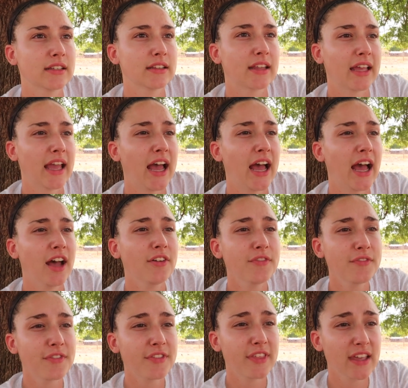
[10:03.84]
they
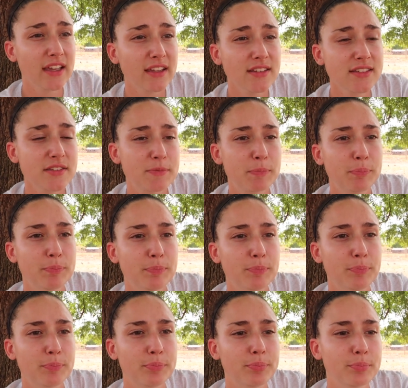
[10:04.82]
have things,
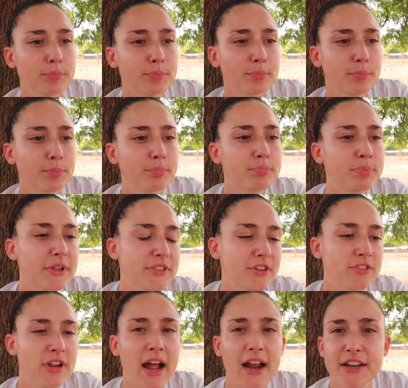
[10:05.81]
but
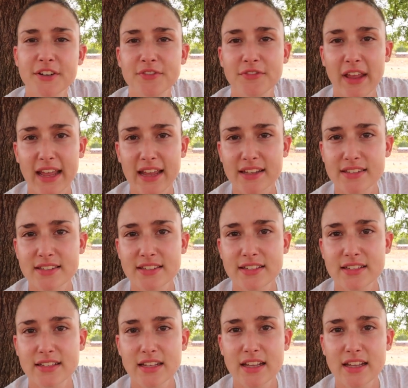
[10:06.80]
they're not advanced.